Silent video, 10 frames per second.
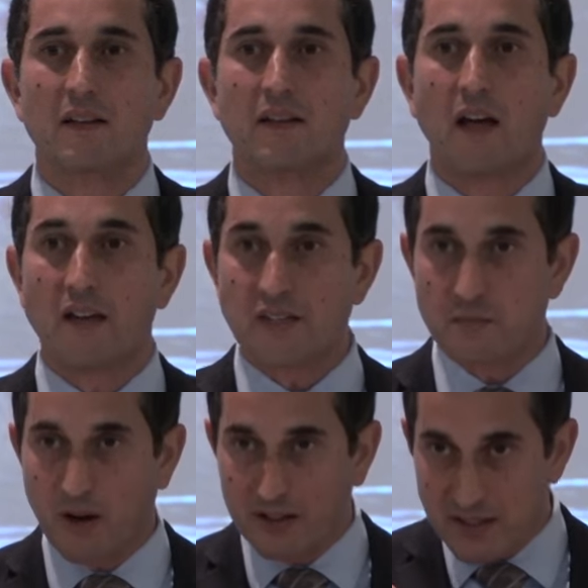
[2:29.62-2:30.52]
Uh, it's
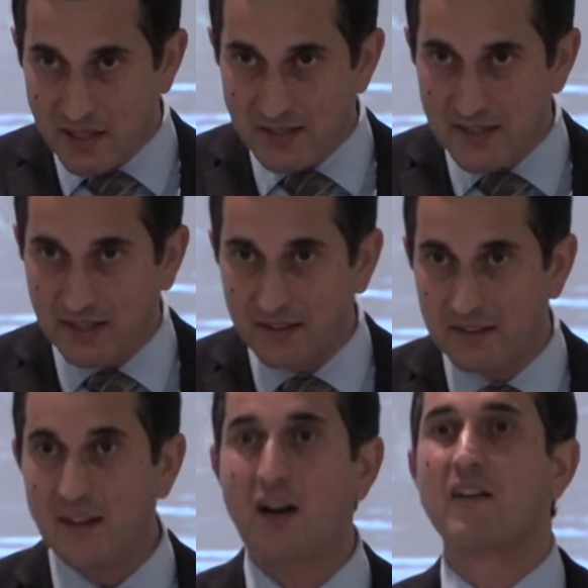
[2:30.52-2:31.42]
Brother Justin.
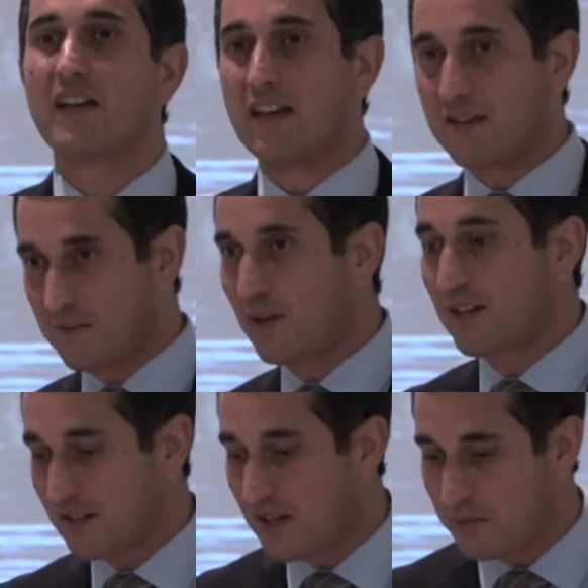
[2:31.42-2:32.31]
Okay, Brother
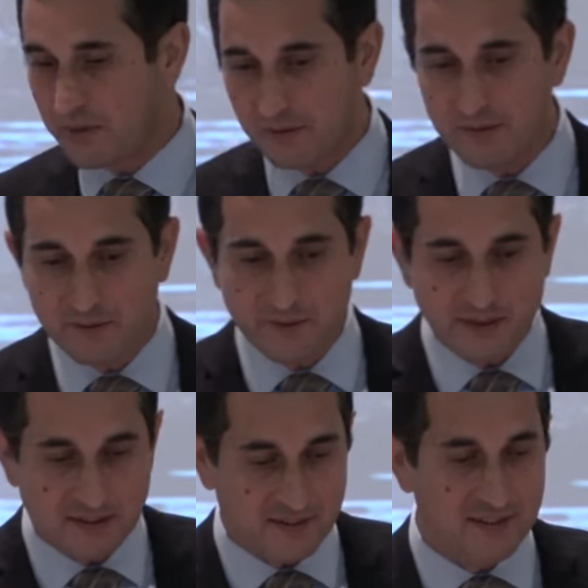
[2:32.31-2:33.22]
Camp. Okay.
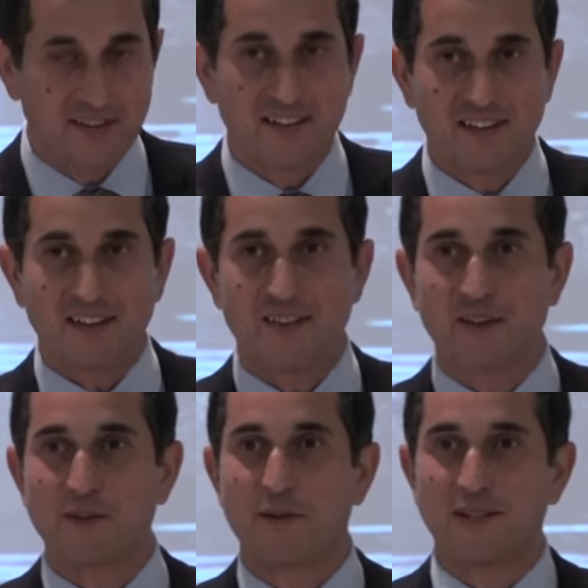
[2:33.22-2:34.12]
I
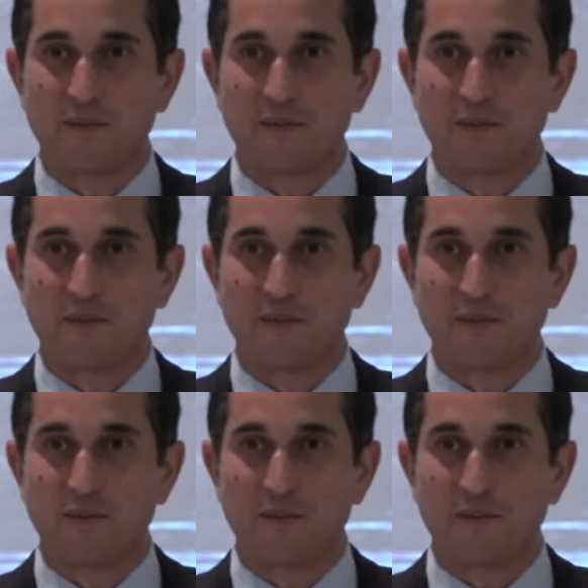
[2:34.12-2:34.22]
thought there was a